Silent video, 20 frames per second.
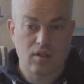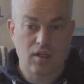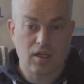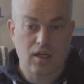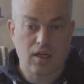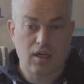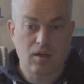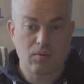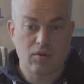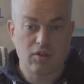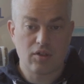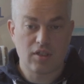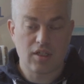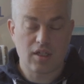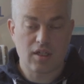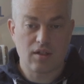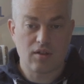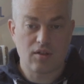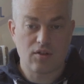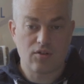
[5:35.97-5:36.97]
Ah, we are
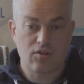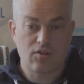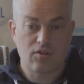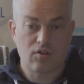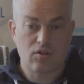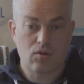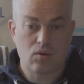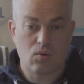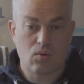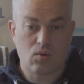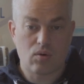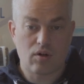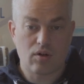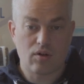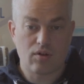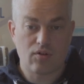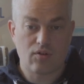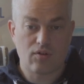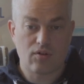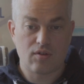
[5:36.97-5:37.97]
checking the
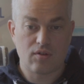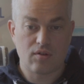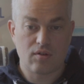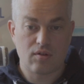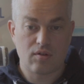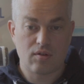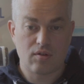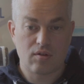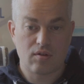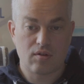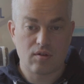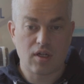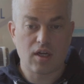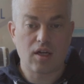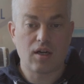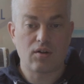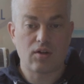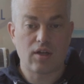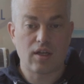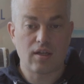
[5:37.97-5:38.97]
scores. Aha,
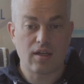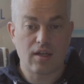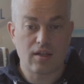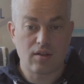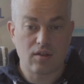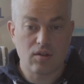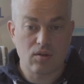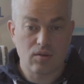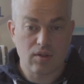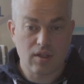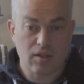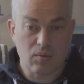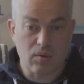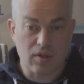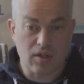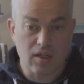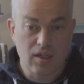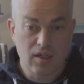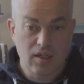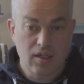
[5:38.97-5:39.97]
okay, yeah, no, that one.